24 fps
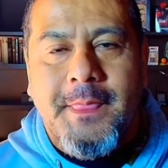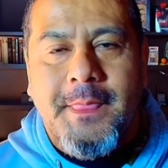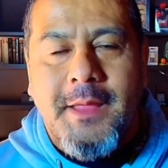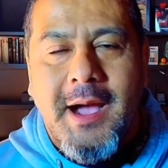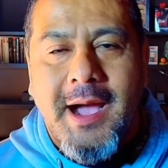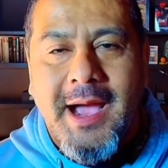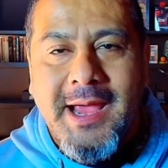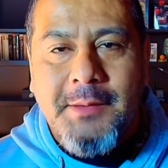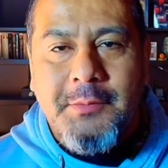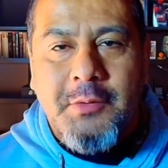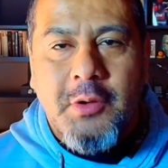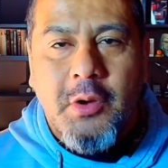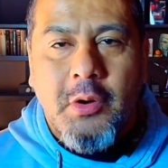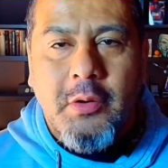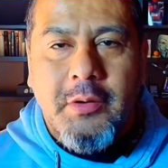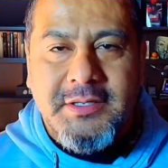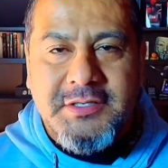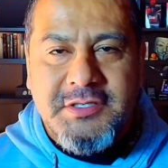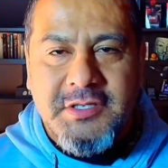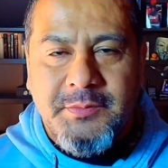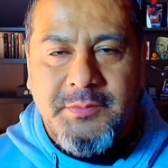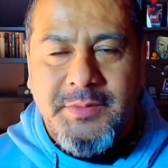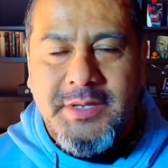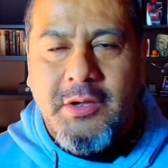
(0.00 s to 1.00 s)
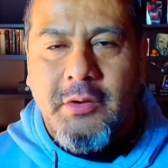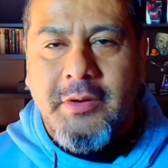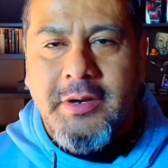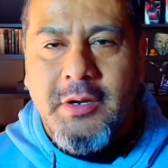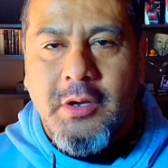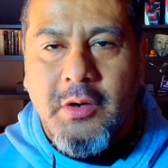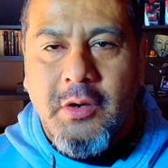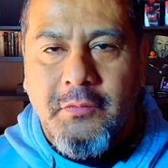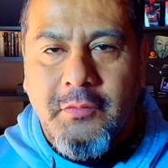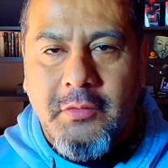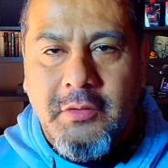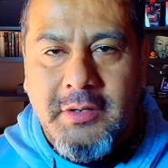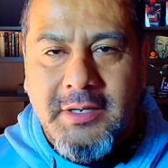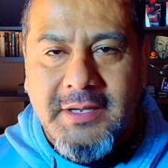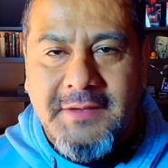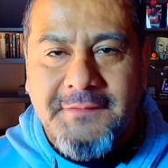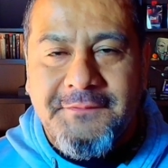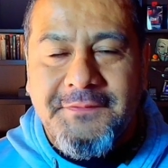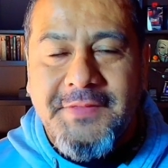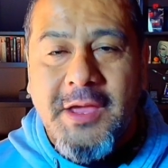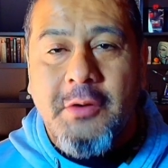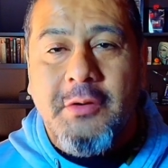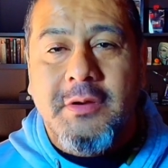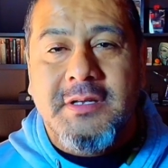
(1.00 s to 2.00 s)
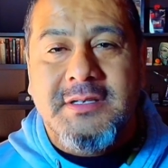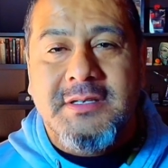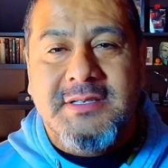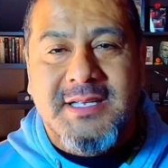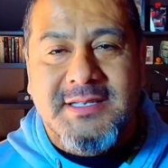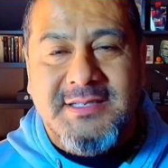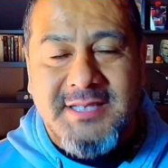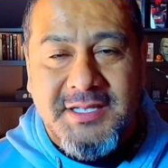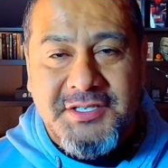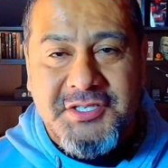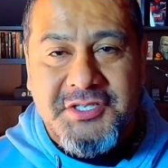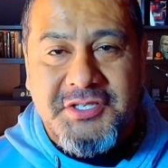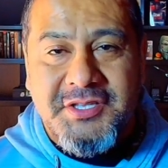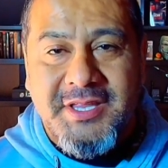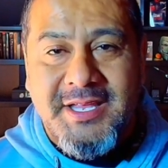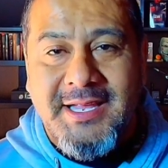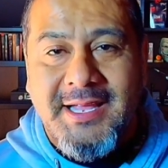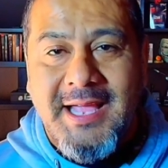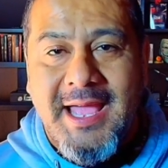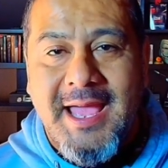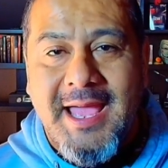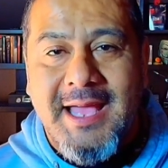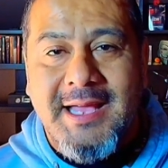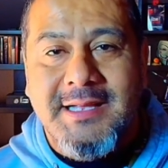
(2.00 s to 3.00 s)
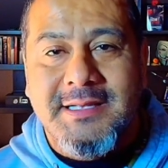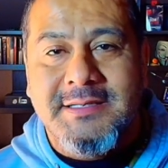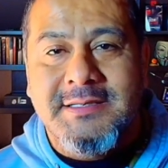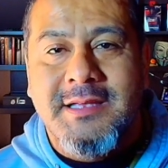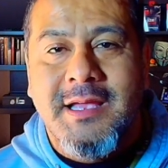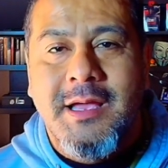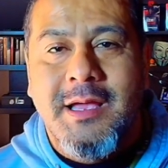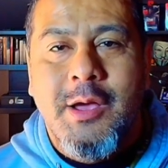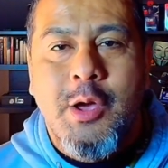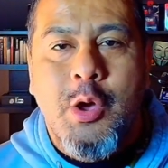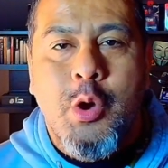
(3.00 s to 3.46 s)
I am going to be going over if there is a such thing as